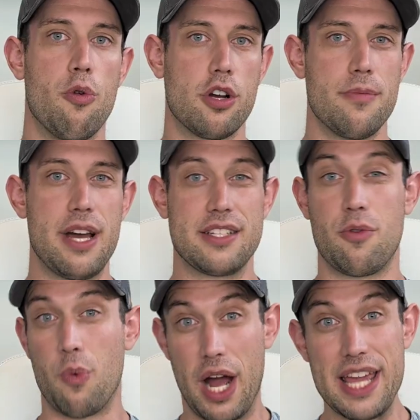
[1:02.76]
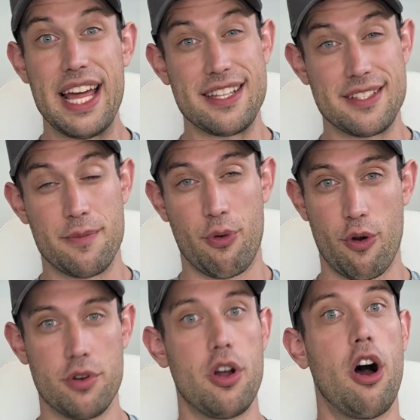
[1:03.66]
We'll come back to why that's
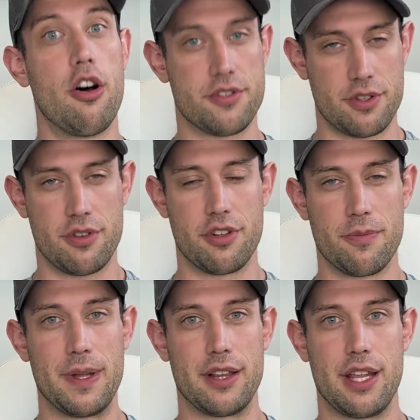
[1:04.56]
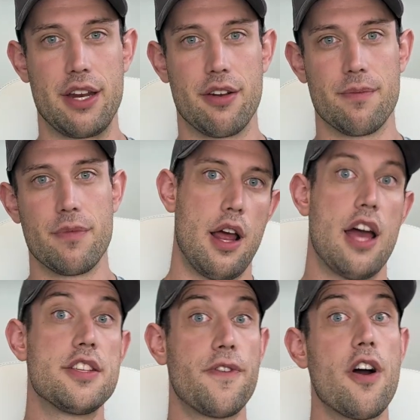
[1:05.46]
important also a little bit later.
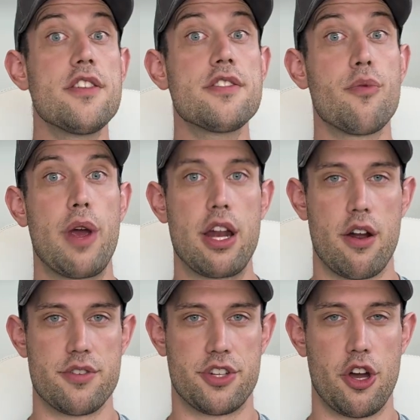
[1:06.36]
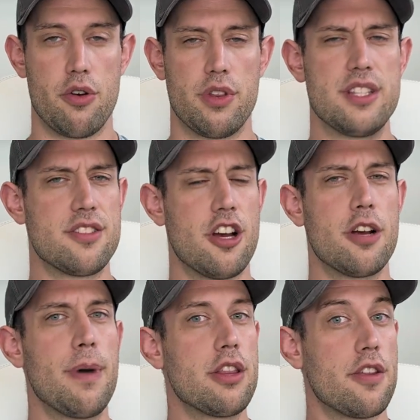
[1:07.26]
As far as the radars go, let's talk
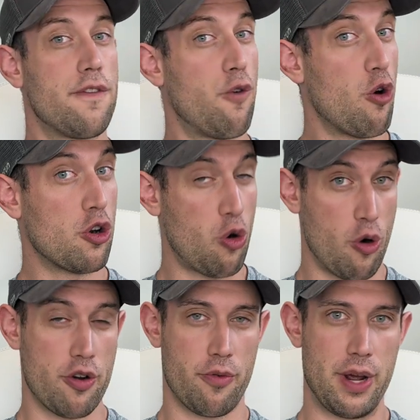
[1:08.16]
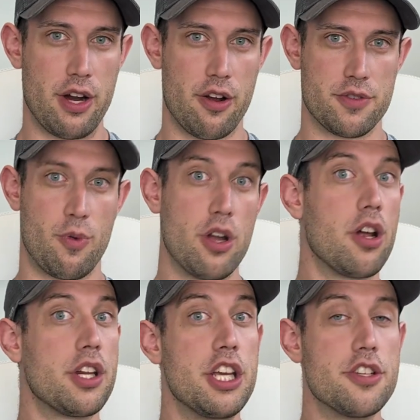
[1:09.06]
about the four corner radars, one
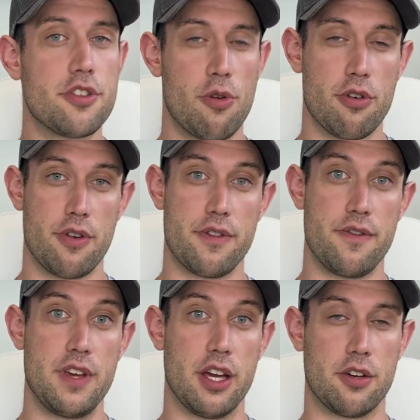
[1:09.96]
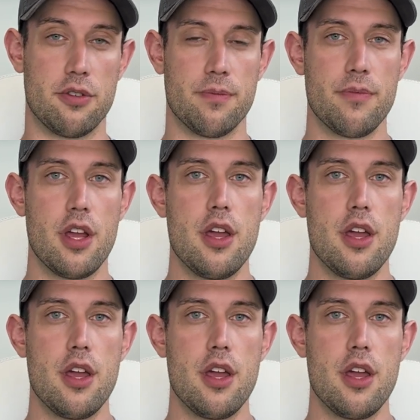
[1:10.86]
on each corner of the vehicle.